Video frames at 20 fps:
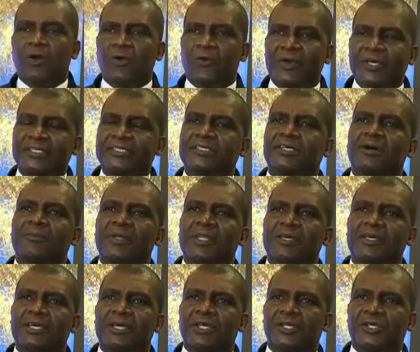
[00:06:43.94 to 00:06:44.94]
Risk
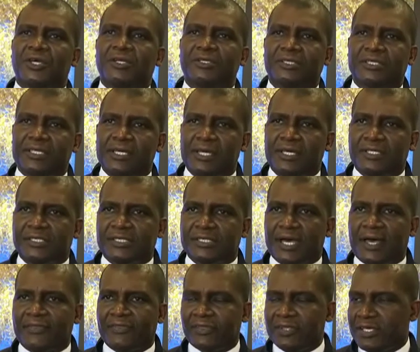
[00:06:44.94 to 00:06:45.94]
communication
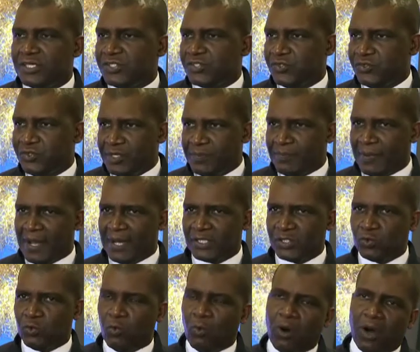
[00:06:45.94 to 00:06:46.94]
takes at least three
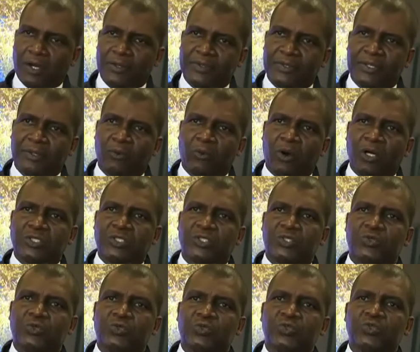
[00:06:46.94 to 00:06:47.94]
parts. One,
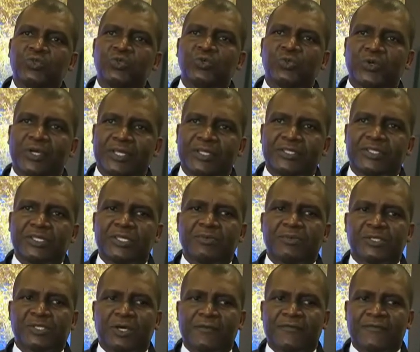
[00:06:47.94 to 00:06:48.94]
what you do in
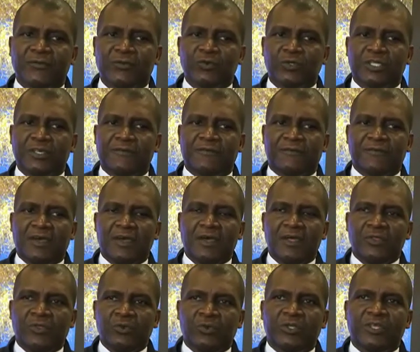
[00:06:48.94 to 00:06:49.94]
terms of
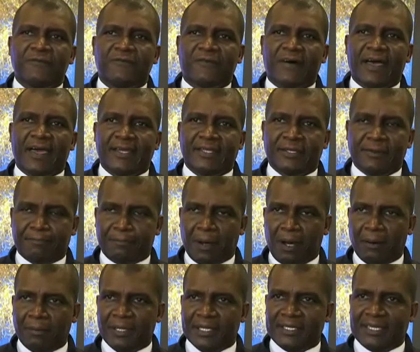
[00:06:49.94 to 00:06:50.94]
notifying the
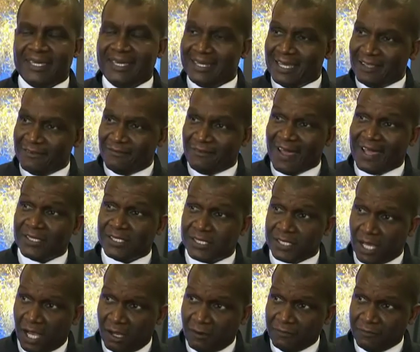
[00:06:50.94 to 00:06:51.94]
public in
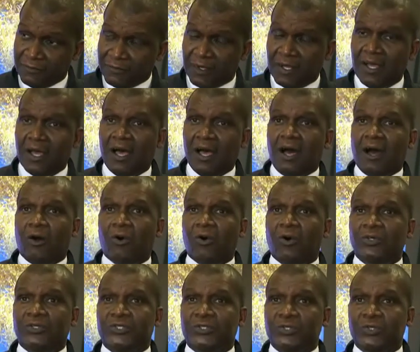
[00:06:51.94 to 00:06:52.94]
advance of.
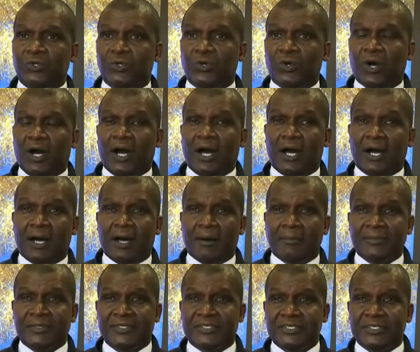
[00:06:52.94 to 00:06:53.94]

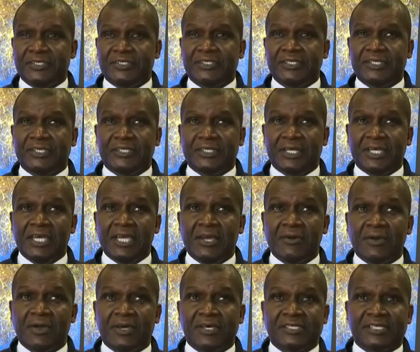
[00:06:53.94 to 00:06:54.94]
Also, certain
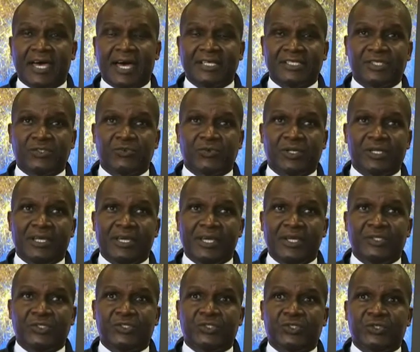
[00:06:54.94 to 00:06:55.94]
areas as it
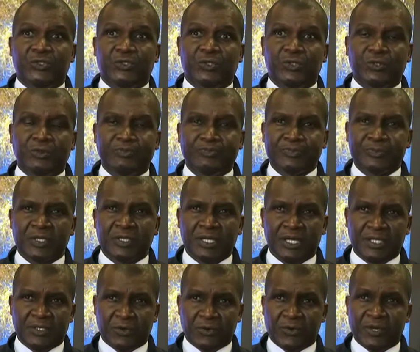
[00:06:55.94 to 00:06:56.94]
relates to
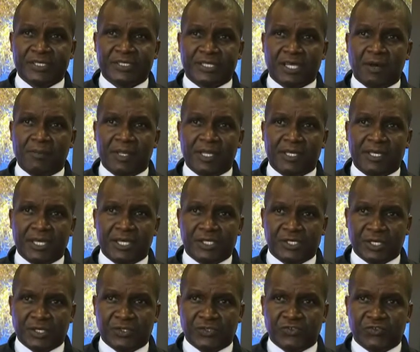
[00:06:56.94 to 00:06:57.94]
in the risk
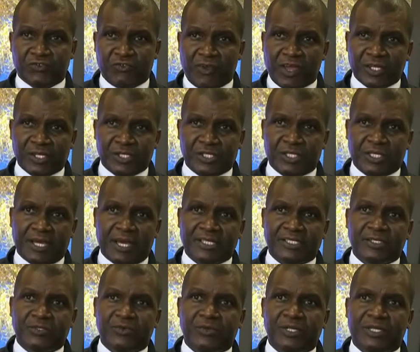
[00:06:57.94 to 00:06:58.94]
communication strategy,
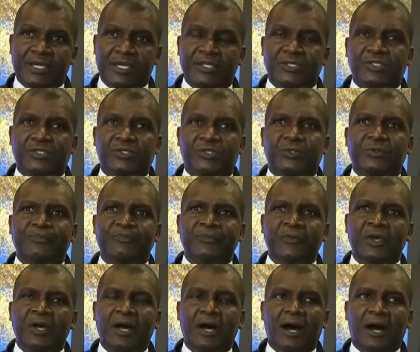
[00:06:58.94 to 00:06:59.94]
as it relates to
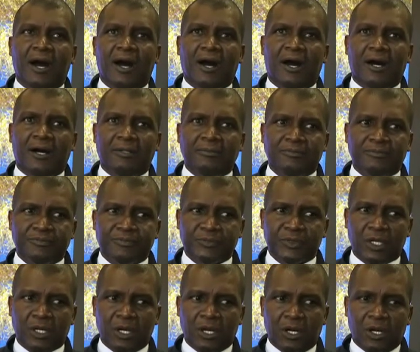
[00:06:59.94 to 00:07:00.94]

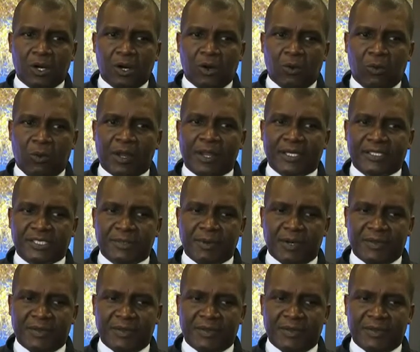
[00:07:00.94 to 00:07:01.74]
what are some